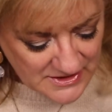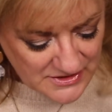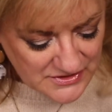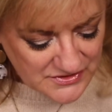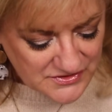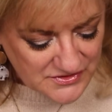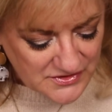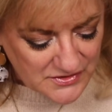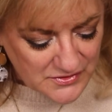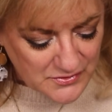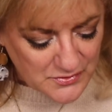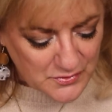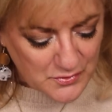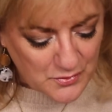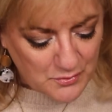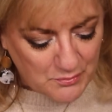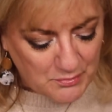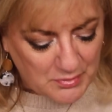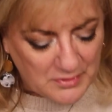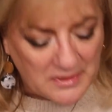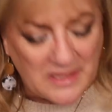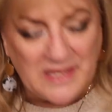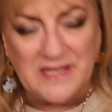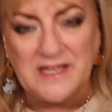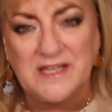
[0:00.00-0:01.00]
So
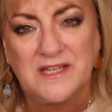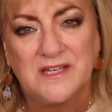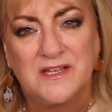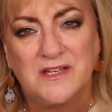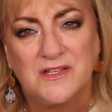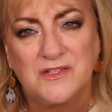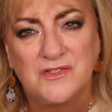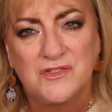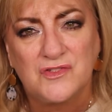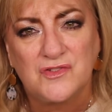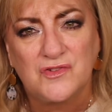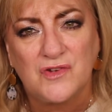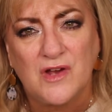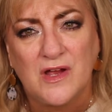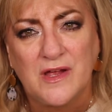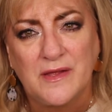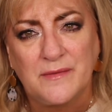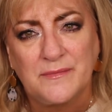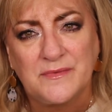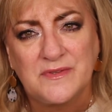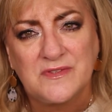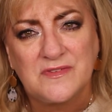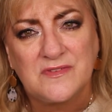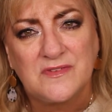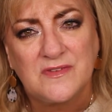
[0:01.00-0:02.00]
plague
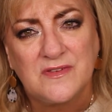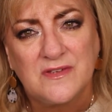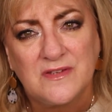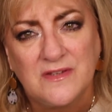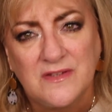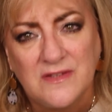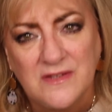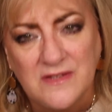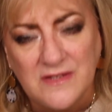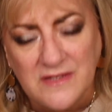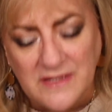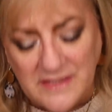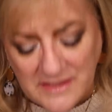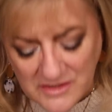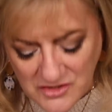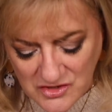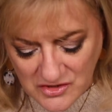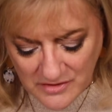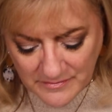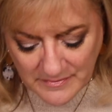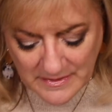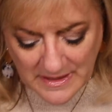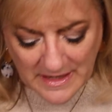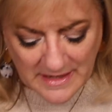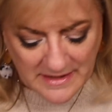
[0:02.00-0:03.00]
strikes
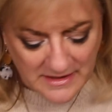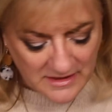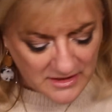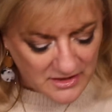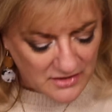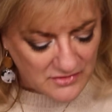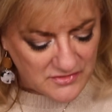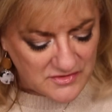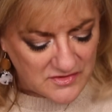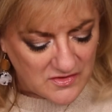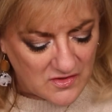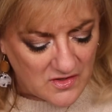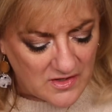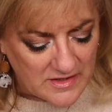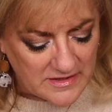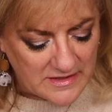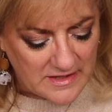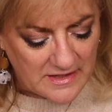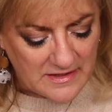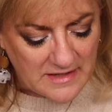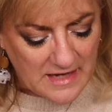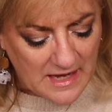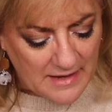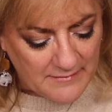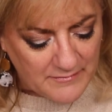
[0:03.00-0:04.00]
Egypt. And it goes on.
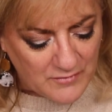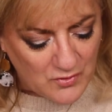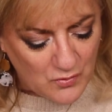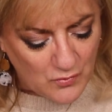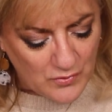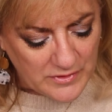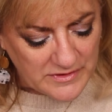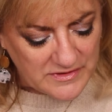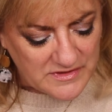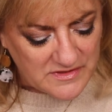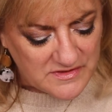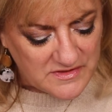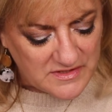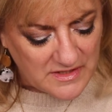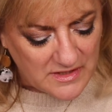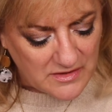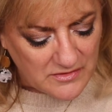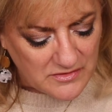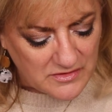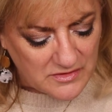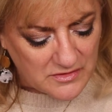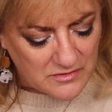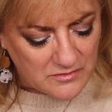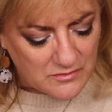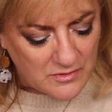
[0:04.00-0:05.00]
And I'm going to tell
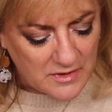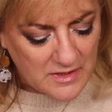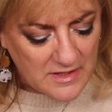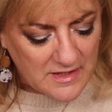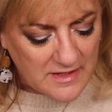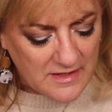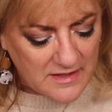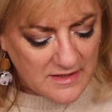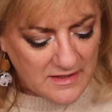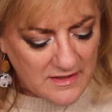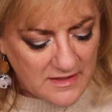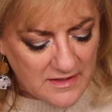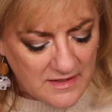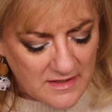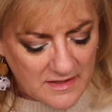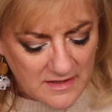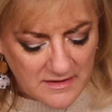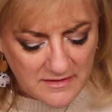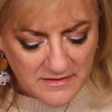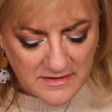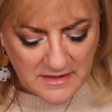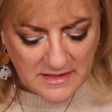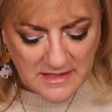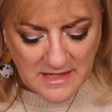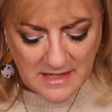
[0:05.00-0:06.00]
you
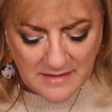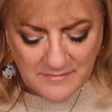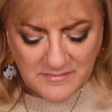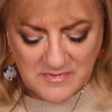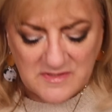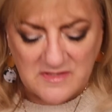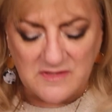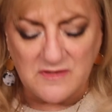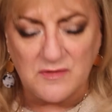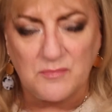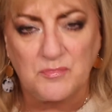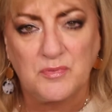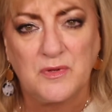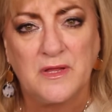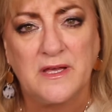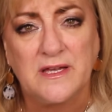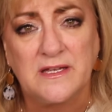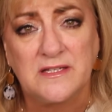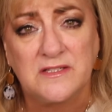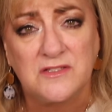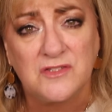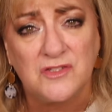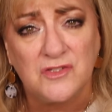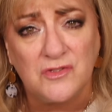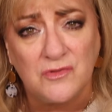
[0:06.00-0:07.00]
the names of the
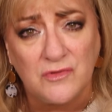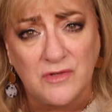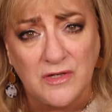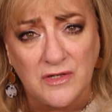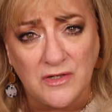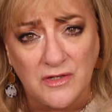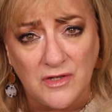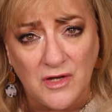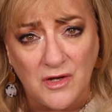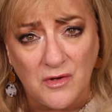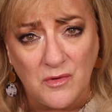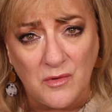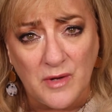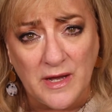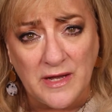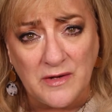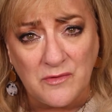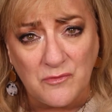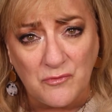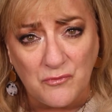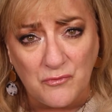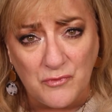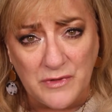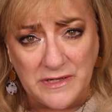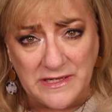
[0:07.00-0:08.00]
plagues. You can go and
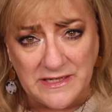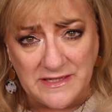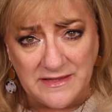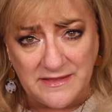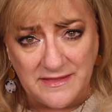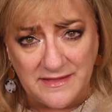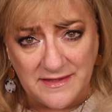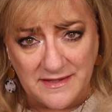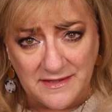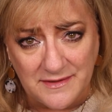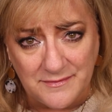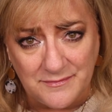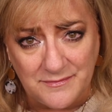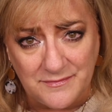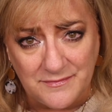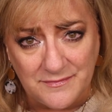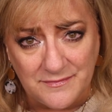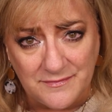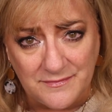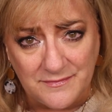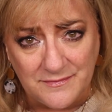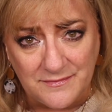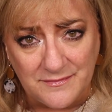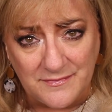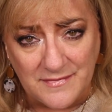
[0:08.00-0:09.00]
read them.
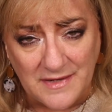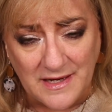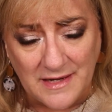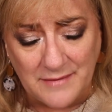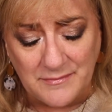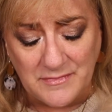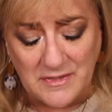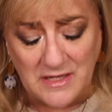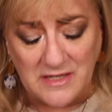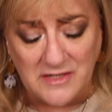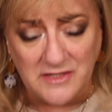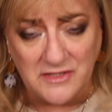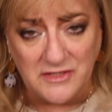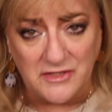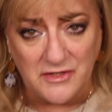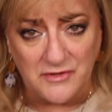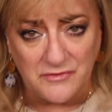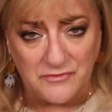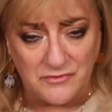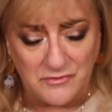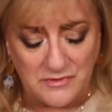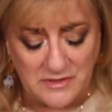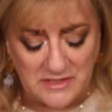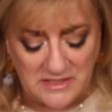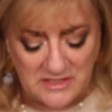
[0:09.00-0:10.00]
I'm not going to go
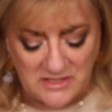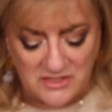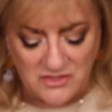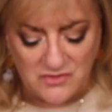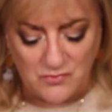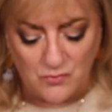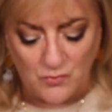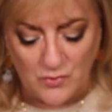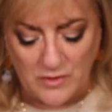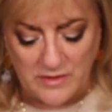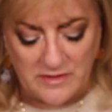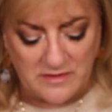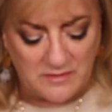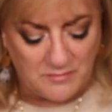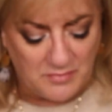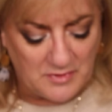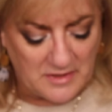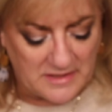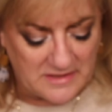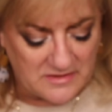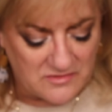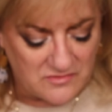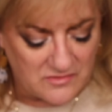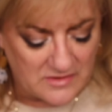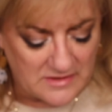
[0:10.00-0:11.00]
through each one of the
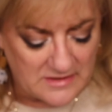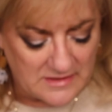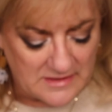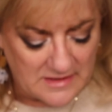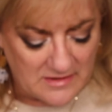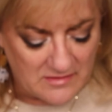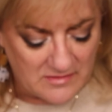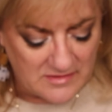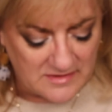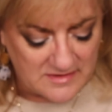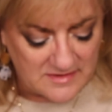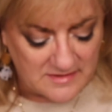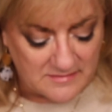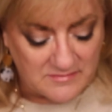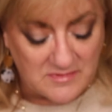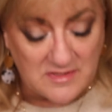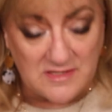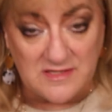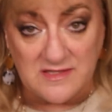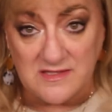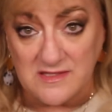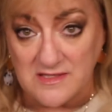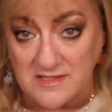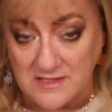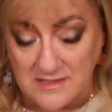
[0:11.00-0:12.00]
plagues right now, except
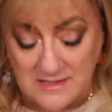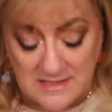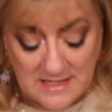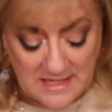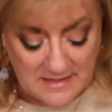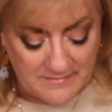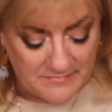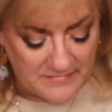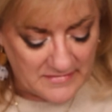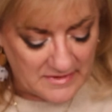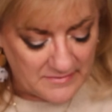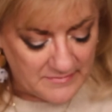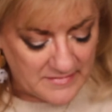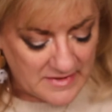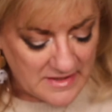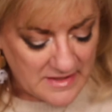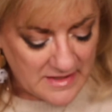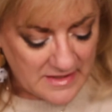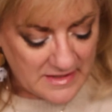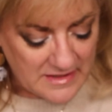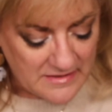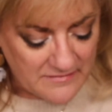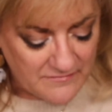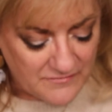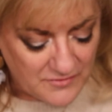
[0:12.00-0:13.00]
just to name them.
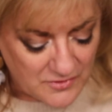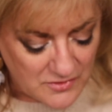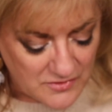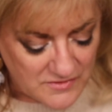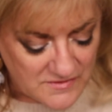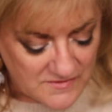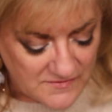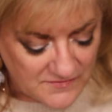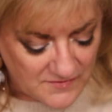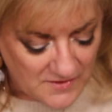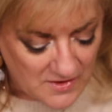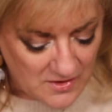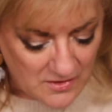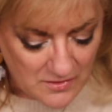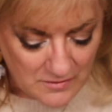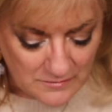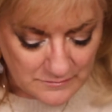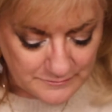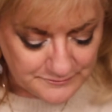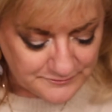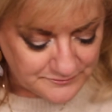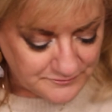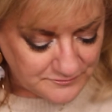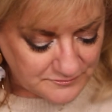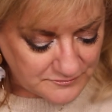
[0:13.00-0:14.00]
First of all
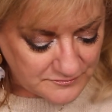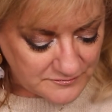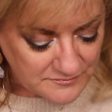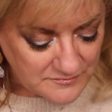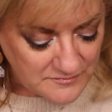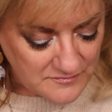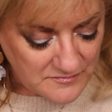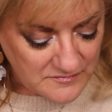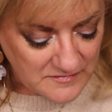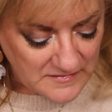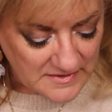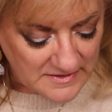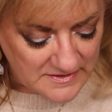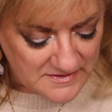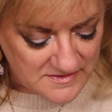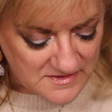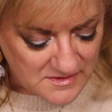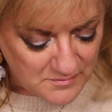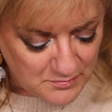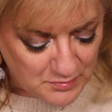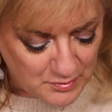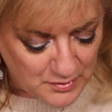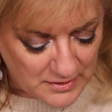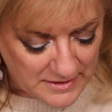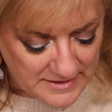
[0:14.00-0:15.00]
is the
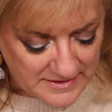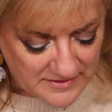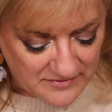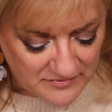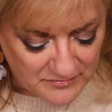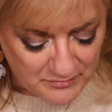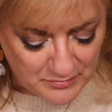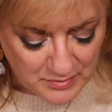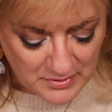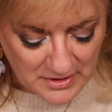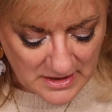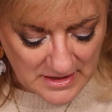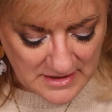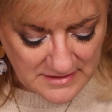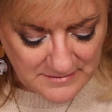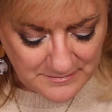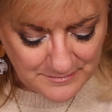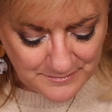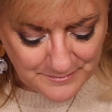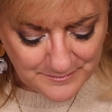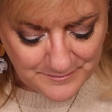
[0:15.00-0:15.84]
plague of blood.